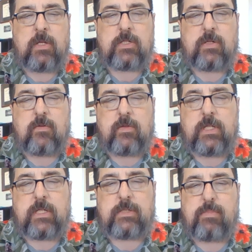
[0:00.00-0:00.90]
So
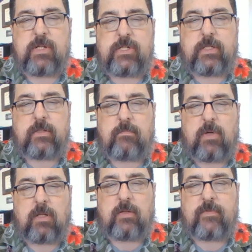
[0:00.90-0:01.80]
the explicit
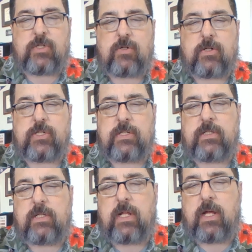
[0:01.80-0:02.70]
model of
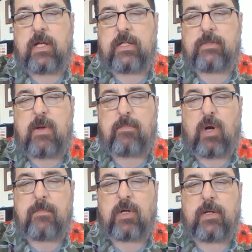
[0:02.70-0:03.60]
instruction is my
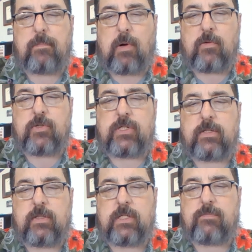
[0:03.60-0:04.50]
primary
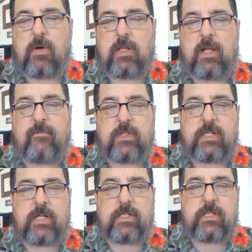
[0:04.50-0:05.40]
approach. This model
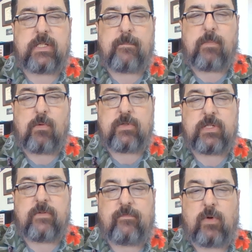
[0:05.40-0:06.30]
emphasizes the
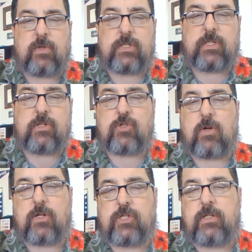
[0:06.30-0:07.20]
importance of focused
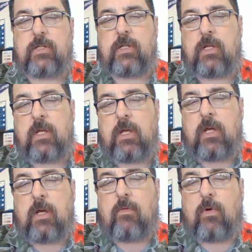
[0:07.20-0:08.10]
instruction,
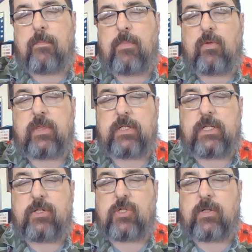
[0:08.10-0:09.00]
where both the
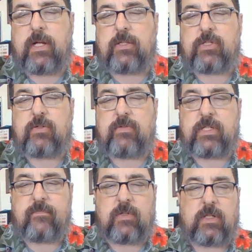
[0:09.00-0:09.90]
teacher and the
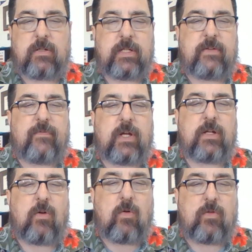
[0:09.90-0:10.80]
students have clearly defined
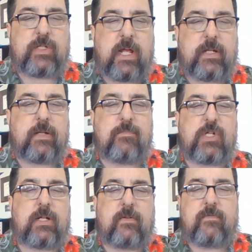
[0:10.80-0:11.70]
goals and
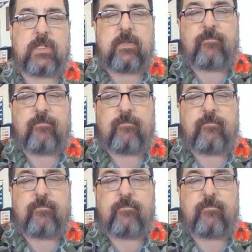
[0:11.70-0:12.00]
objectives.